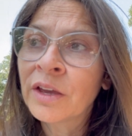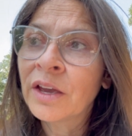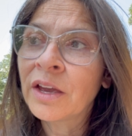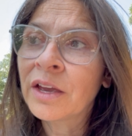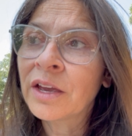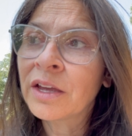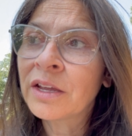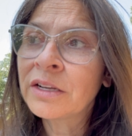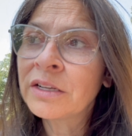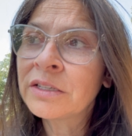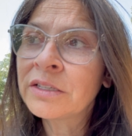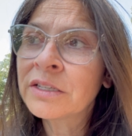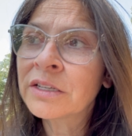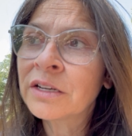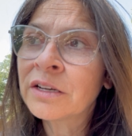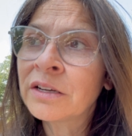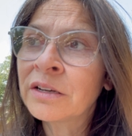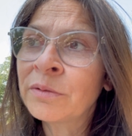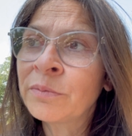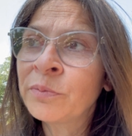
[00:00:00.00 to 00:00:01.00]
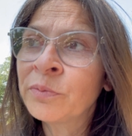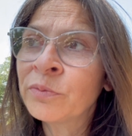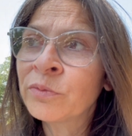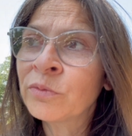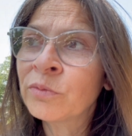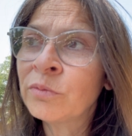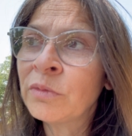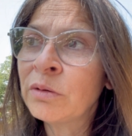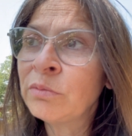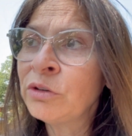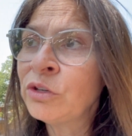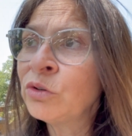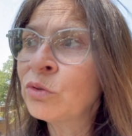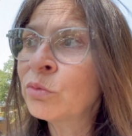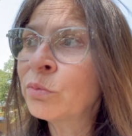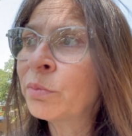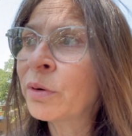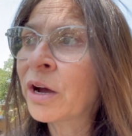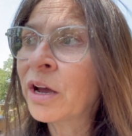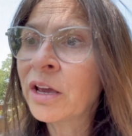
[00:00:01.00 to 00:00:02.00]
and maybe you're
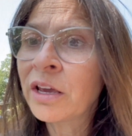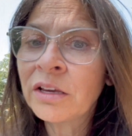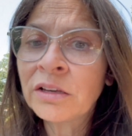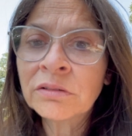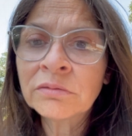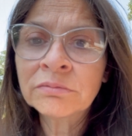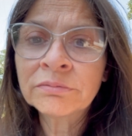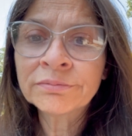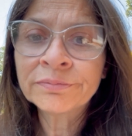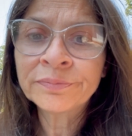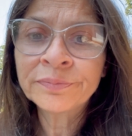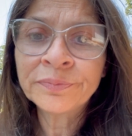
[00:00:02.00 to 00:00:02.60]
buying